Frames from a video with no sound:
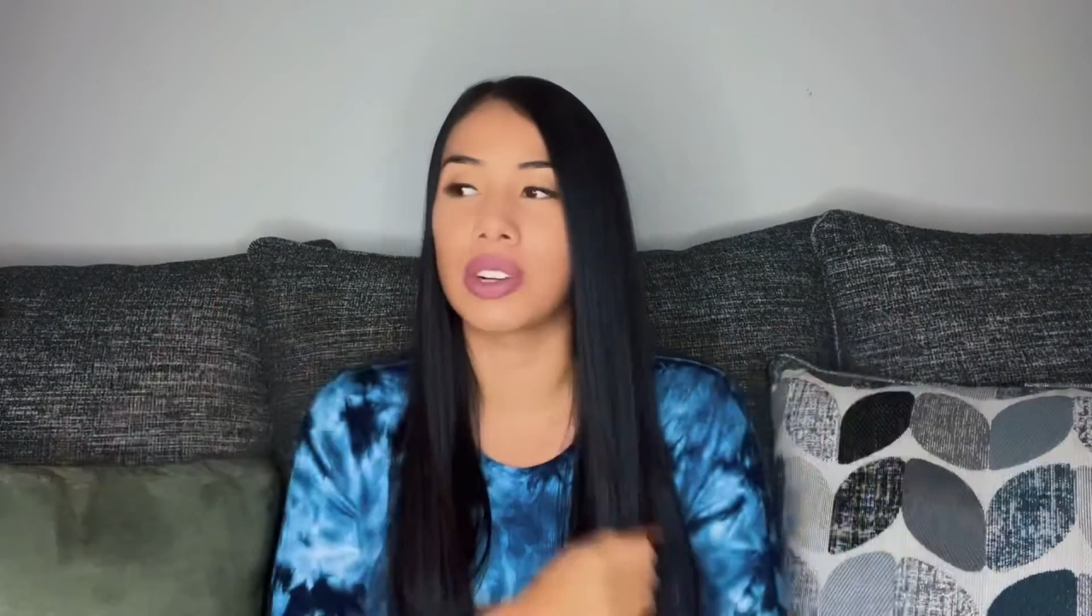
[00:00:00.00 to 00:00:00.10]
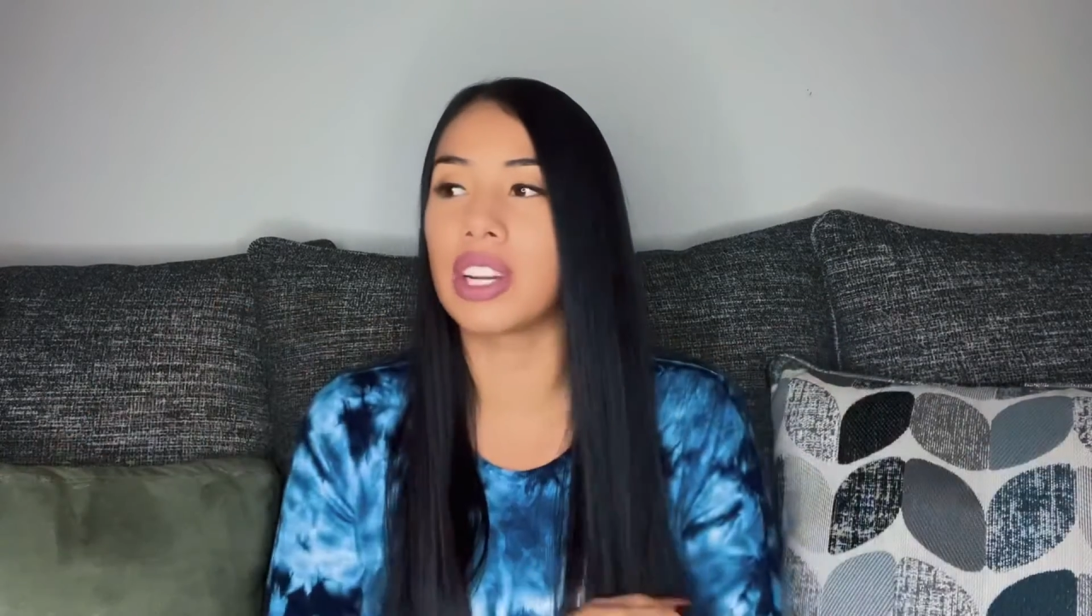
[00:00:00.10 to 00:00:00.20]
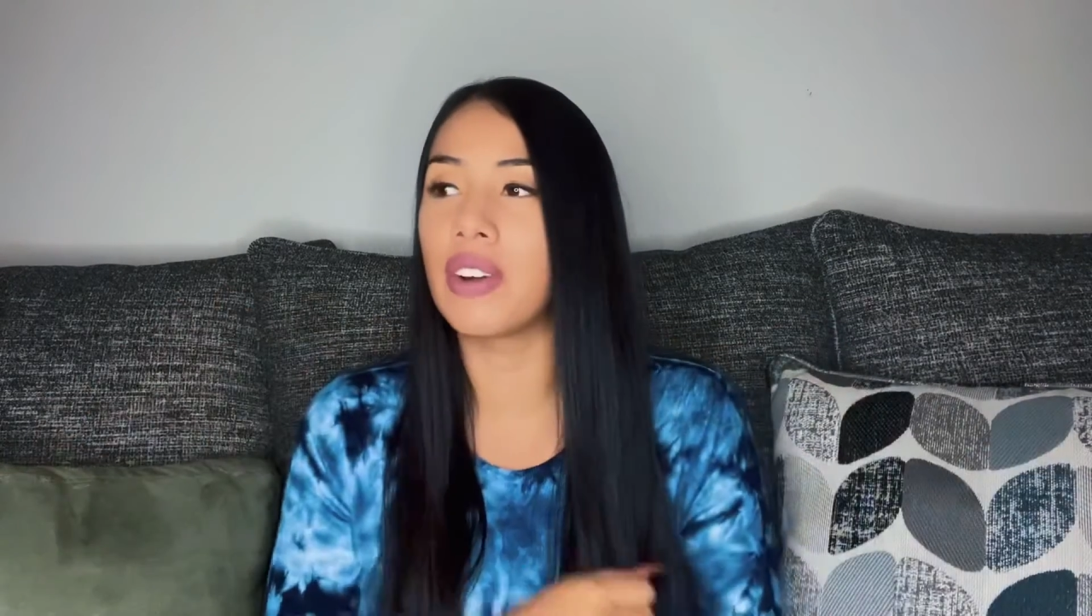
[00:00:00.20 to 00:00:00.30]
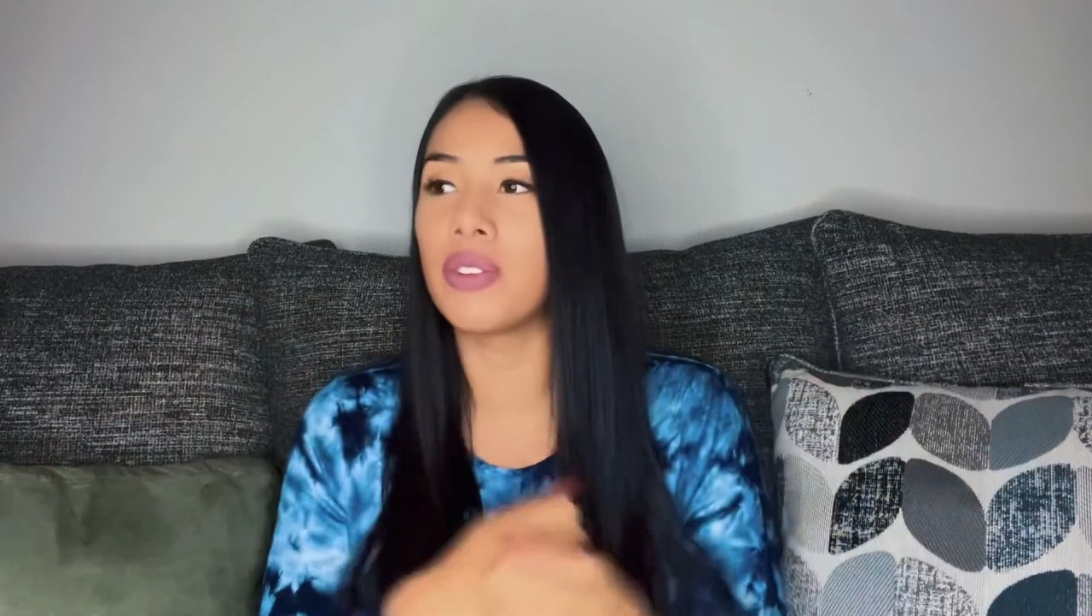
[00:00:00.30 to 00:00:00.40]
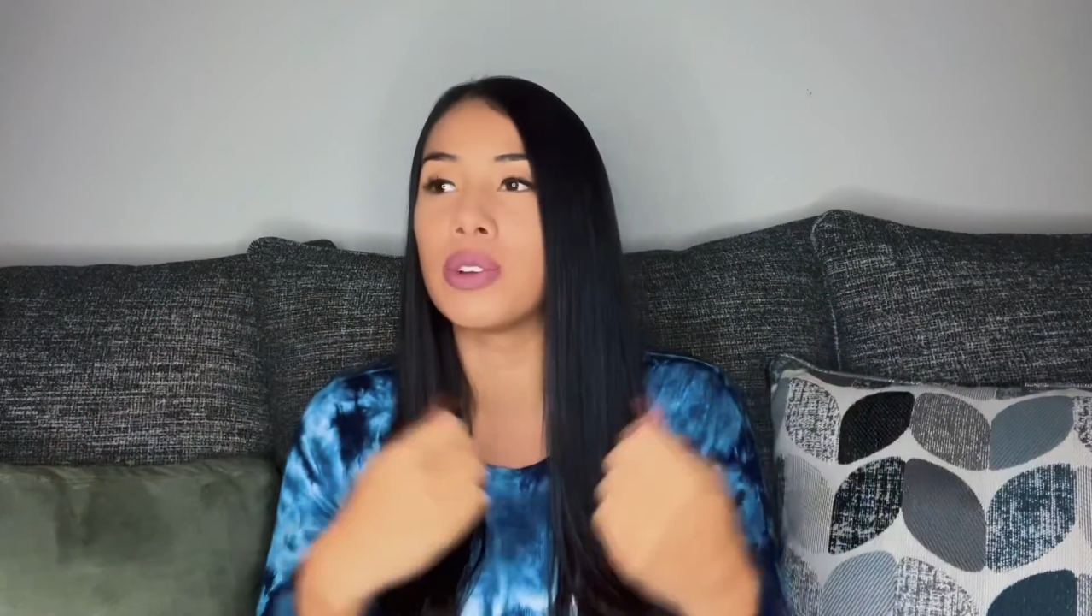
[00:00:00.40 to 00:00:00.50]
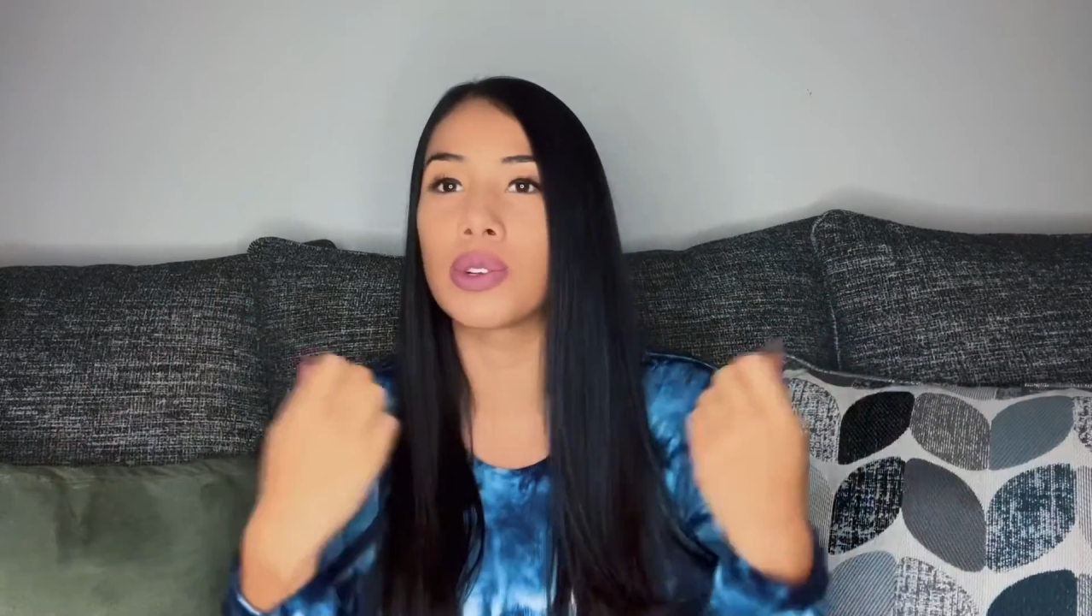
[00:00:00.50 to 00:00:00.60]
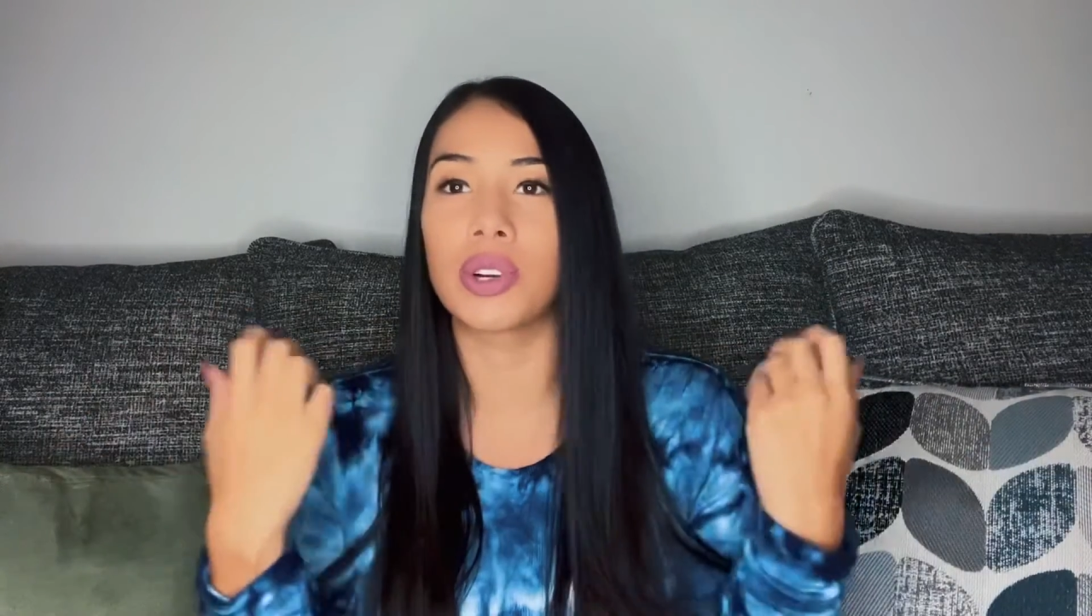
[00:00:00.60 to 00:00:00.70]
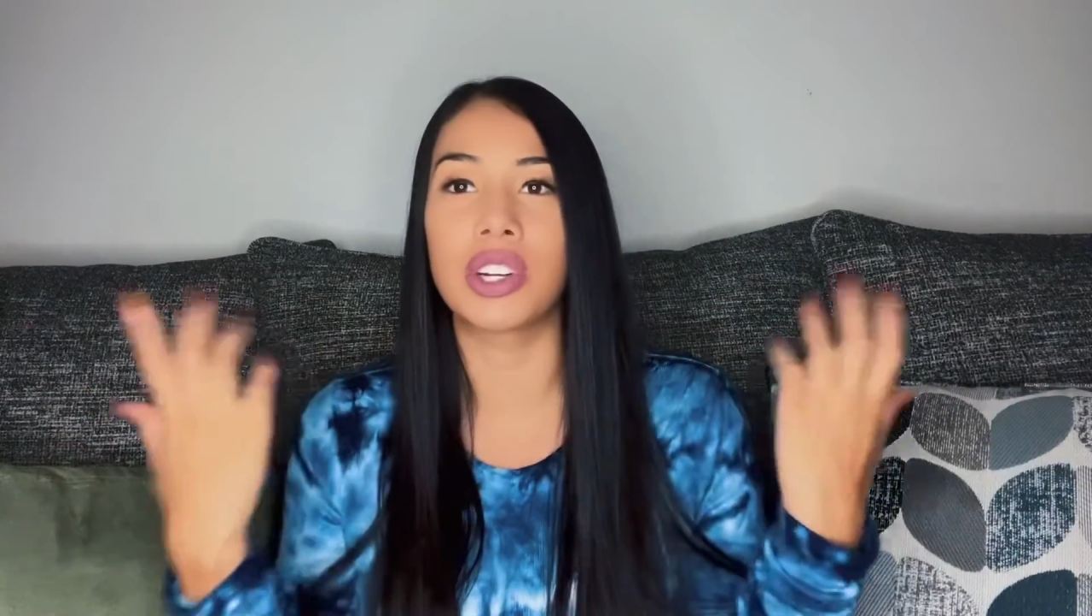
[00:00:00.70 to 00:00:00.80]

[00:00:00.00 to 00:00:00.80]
nephews or your